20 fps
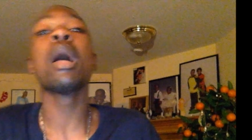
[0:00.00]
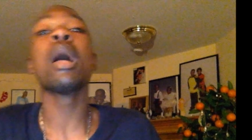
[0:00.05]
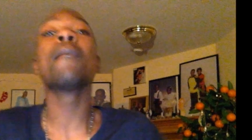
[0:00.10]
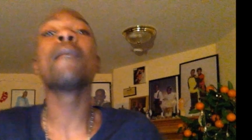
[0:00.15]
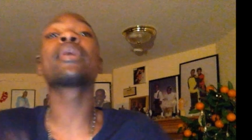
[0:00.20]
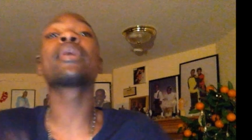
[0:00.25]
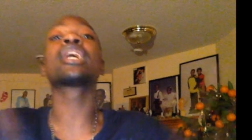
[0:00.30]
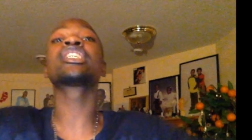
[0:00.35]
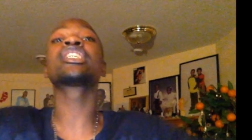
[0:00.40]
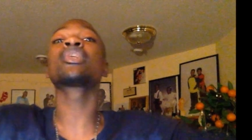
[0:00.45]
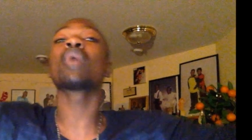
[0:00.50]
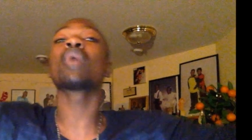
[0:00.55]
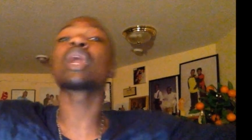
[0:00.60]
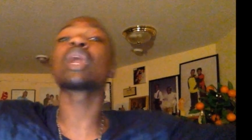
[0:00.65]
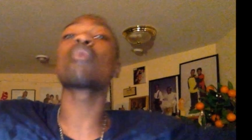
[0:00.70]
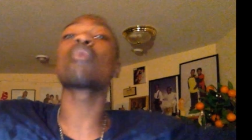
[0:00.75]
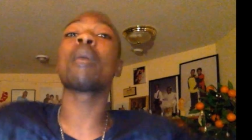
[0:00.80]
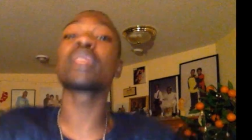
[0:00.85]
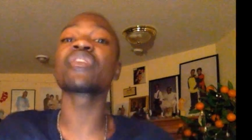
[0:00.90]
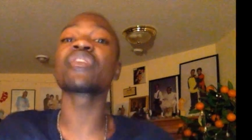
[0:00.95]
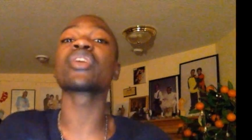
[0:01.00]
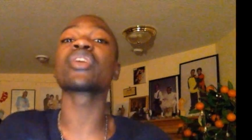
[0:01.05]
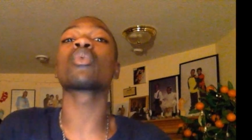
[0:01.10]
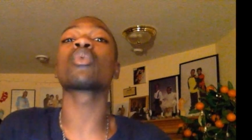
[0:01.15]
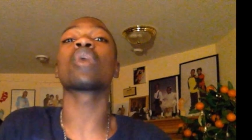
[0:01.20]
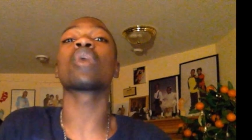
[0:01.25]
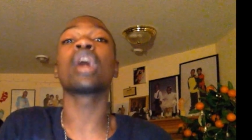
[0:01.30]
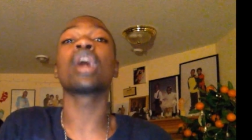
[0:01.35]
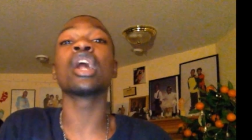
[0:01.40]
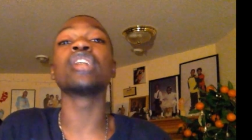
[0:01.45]
Because you weren't a woman of your
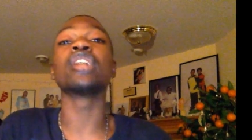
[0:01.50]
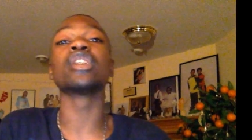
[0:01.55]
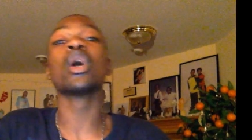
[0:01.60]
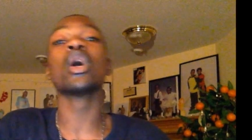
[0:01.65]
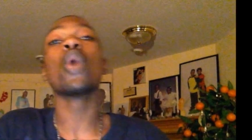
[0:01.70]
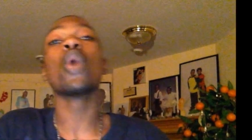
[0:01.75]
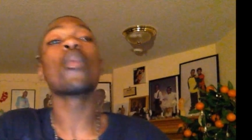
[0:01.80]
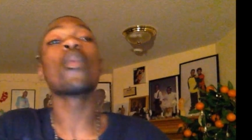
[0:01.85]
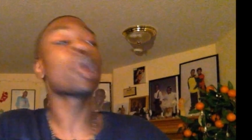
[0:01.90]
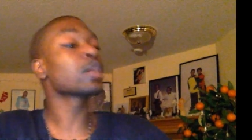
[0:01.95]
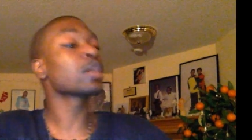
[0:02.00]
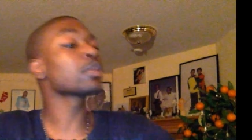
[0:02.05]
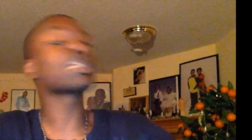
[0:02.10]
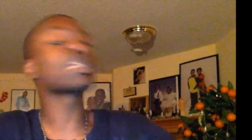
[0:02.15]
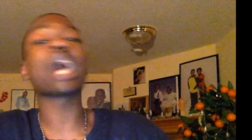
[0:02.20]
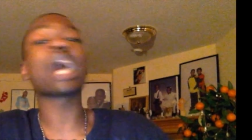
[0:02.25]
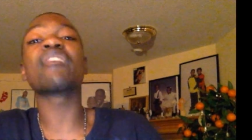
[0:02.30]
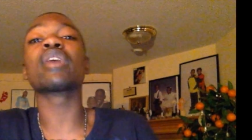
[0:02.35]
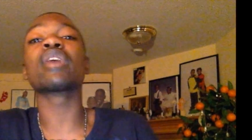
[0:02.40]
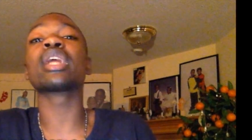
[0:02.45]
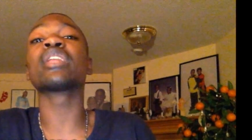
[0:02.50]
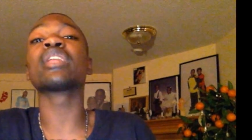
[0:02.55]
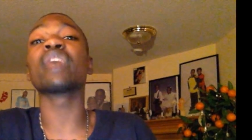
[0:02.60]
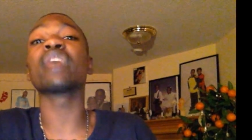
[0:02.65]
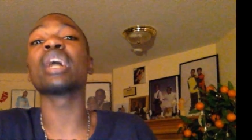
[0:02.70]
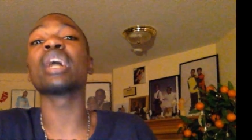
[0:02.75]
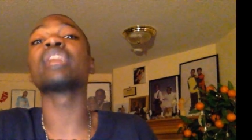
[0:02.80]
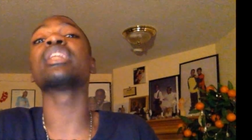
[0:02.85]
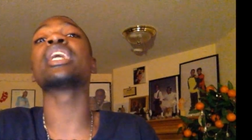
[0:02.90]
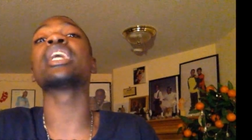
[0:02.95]
word. We were supposed to have
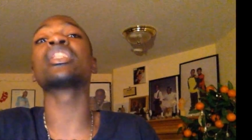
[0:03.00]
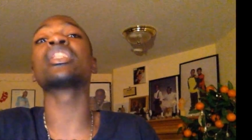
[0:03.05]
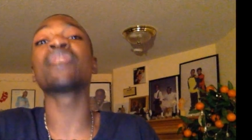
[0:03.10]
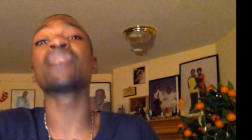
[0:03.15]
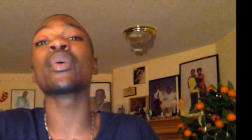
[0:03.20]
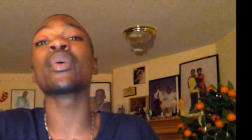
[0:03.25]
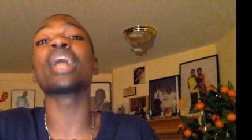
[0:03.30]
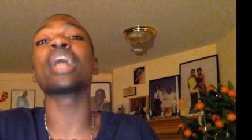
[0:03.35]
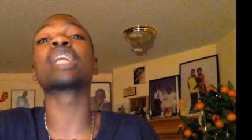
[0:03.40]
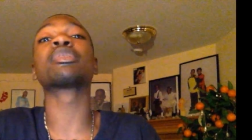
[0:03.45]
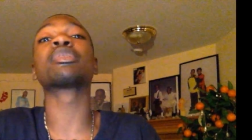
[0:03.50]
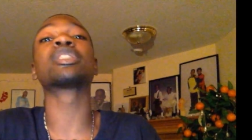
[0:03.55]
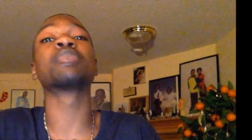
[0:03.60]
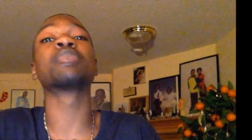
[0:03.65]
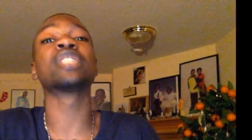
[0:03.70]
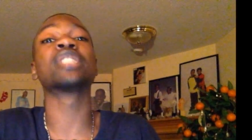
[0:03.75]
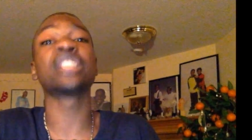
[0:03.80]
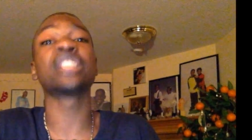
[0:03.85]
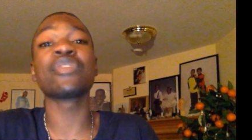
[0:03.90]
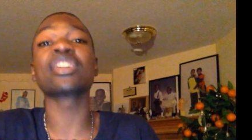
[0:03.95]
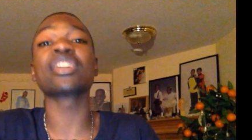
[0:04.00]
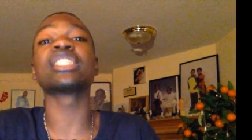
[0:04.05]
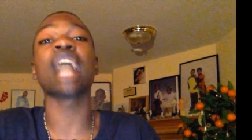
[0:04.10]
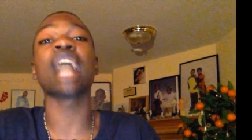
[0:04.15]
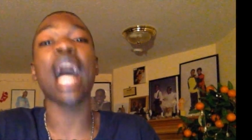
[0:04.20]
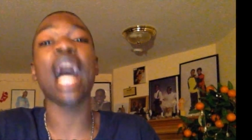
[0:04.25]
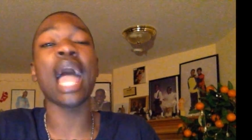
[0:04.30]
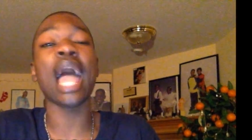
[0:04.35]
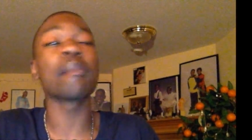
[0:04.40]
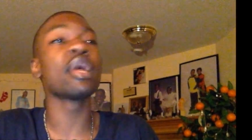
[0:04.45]
an interview at a specific
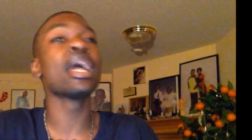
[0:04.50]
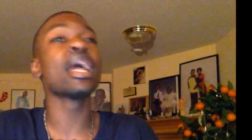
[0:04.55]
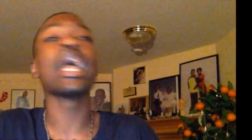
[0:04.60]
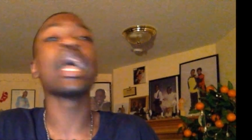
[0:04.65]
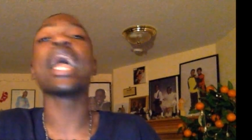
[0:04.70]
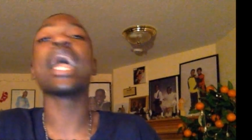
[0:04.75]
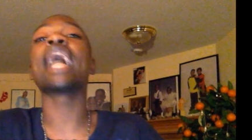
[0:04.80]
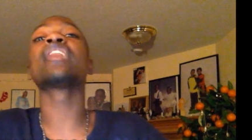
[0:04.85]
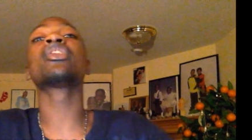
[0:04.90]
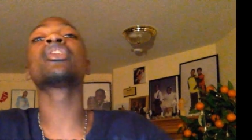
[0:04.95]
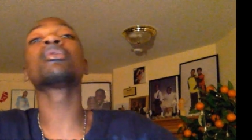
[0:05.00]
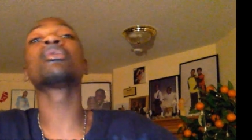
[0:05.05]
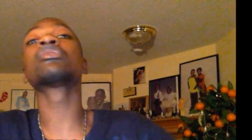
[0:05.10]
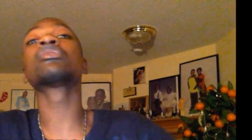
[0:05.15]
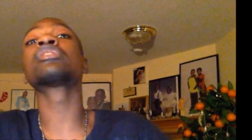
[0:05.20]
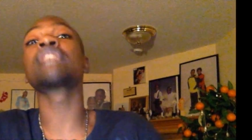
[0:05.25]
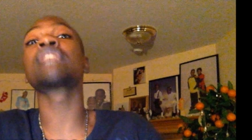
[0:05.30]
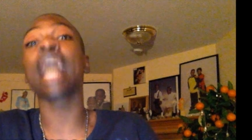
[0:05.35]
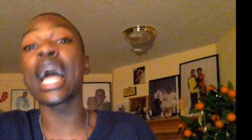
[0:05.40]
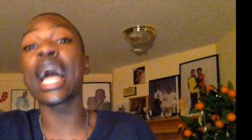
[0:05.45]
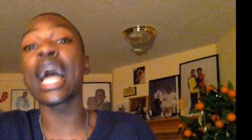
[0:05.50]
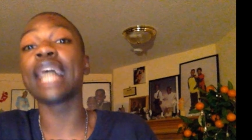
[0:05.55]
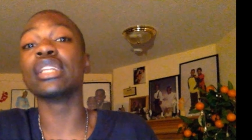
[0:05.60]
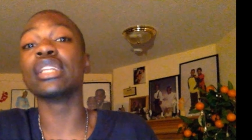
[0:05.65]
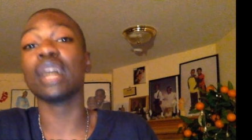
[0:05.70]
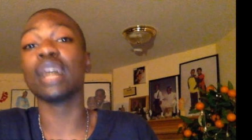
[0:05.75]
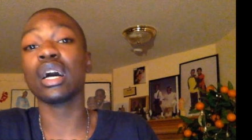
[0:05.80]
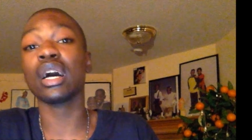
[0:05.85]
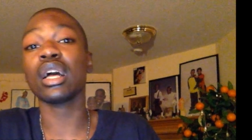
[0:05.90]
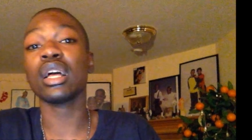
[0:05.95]
time, and you said
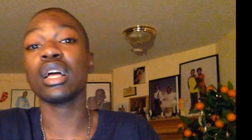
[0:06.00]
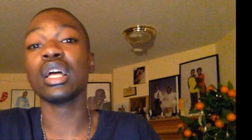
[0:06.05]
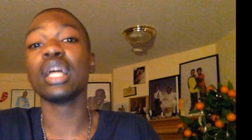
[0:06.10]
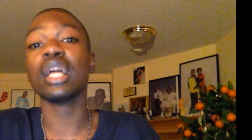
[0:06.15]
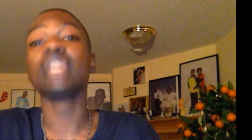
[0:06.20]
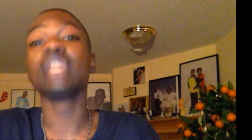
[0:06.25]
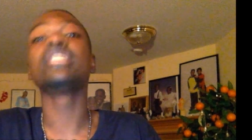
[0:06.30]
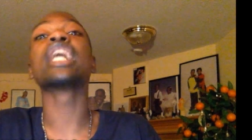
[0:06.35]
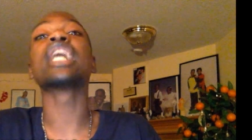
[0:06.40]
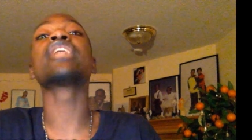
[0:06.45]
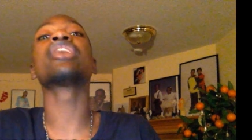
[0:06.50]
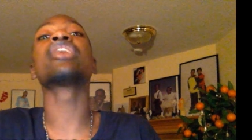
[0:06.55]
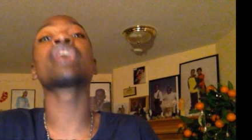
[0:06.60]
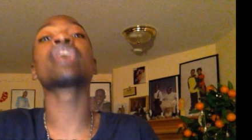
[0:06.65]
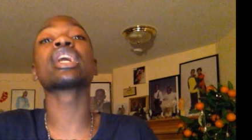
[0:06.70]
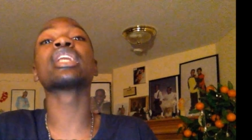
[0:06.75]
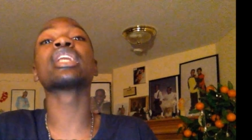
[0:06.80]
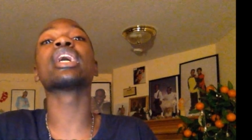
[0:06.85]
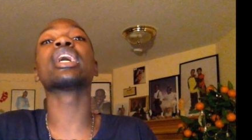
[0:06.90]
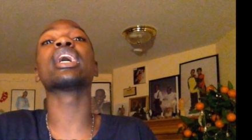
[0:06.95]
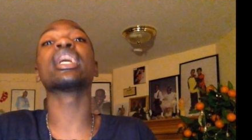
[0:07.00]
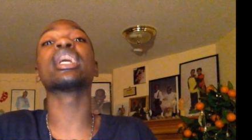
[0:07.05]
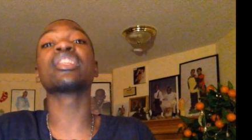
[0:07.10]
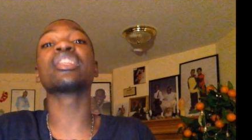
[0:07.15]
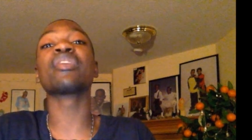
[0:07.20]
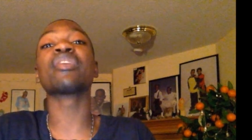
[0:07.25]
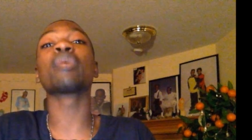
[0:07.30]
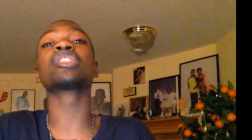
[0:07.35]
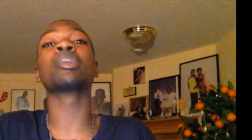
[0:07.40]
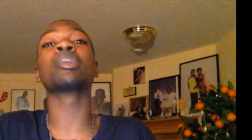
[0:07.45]
that you're going to
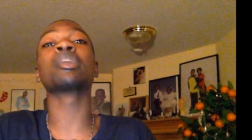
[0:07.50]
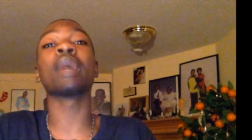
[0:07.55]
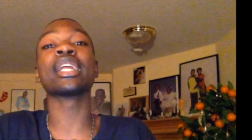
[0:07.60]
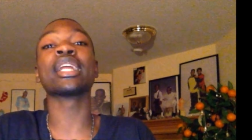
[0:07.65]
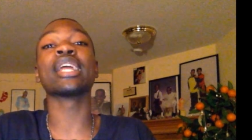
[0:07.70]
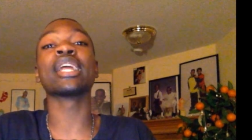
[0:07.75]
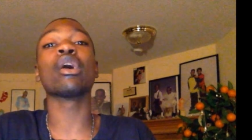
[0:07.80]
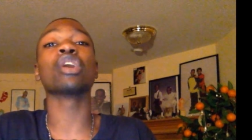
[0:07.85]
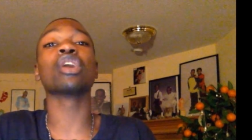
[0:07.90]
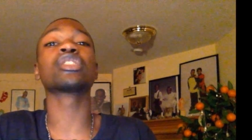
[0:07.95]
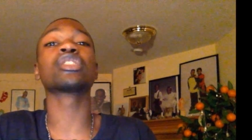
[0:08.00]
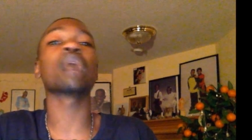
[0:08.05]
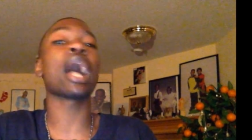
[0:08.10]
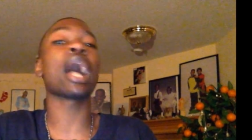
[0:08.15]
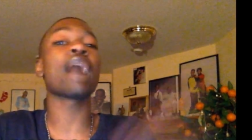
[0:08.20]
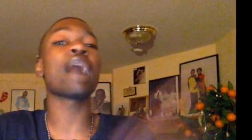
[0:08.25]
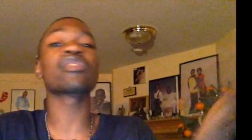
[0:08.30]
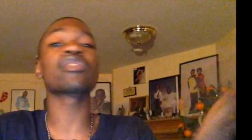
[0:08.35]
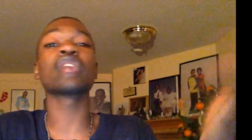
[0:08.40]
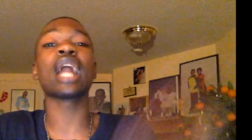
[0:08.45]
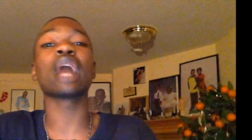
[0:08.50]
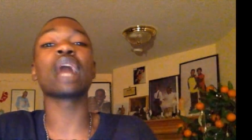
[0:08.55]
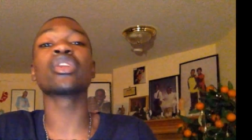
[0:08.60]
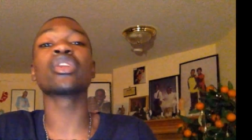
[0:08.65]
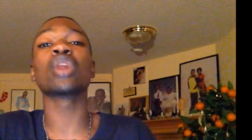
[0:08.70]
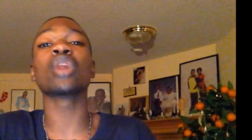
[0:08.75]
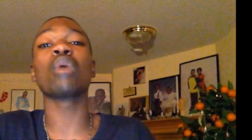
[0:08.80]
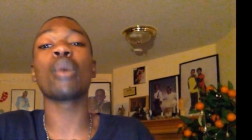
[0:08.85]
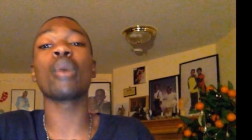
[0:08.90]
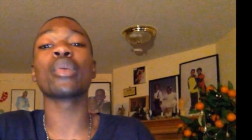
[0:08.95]
interview with somebody else. So after that, you know
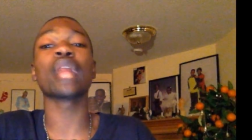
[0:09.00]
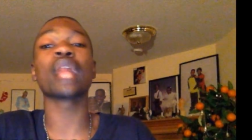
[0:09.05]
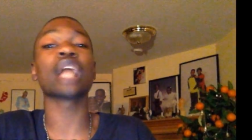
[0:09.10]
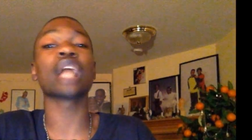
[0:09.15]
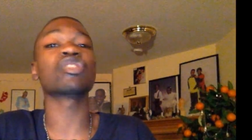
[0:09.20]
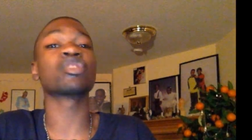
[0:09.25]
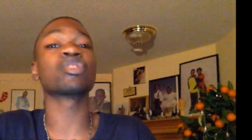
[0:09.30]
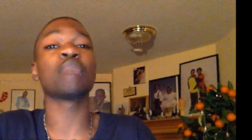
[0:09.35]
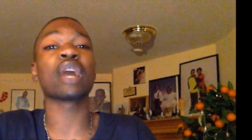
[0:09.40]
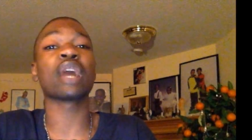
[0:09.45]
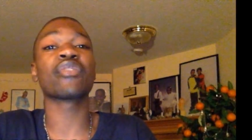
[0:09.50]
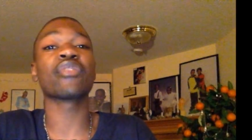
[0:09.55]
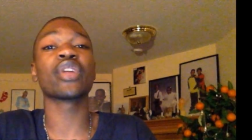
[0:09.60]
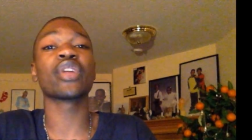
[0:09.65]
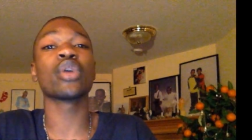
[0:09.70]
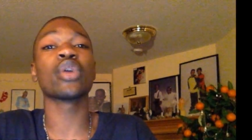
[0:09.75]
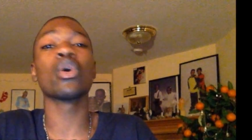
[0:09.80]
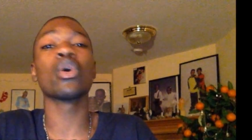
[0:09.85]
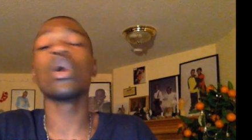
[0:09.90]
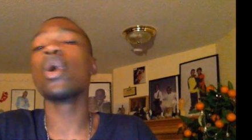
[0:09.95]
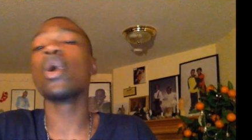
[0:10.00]
what? We lost respect for you.